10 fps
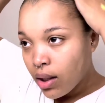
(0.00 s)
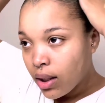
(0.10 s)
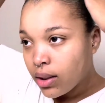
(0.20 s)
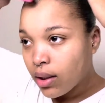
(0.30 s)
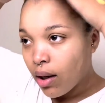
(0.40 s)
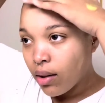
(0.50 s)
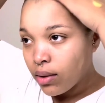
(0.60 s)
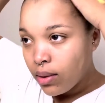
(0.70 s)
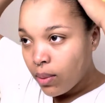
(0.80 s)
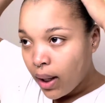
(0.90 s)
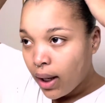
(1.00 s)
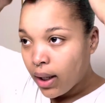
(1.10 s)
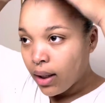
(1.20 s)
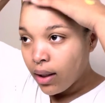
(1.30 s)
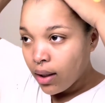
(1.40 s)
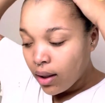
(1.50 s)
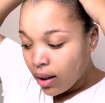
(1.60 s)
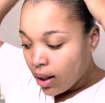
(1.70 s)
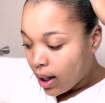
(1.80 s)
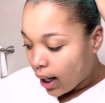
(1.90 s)
that's the only way.
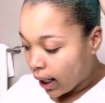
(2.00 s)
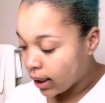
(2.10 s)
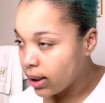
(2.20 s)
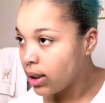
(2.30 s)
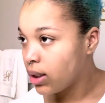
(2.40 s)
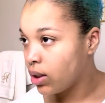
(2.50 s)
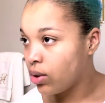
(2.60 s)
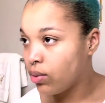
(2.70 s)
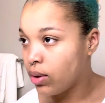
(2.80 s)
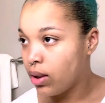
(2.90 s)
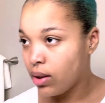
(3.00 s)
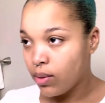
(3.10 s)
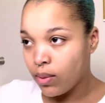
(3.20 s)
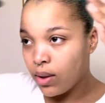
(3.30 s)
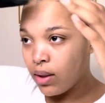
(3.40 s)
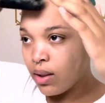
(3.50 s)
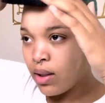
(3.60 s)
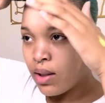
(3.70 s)
I could just use this one.